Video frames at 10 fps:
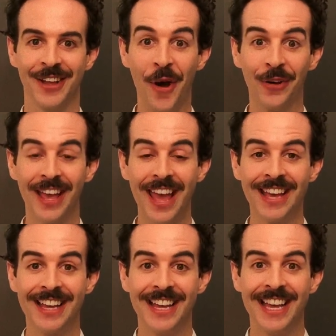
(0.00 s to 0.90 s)

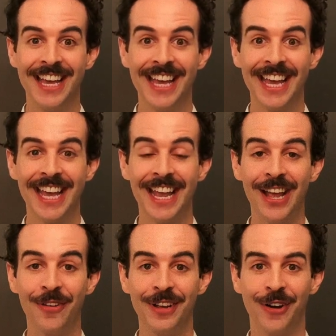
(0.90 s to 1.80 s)
Okay,
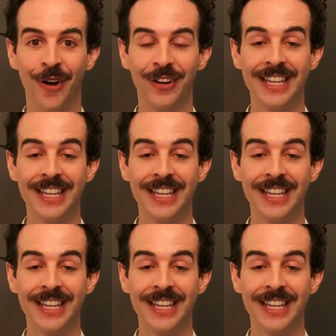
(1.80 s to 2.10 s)
here we go.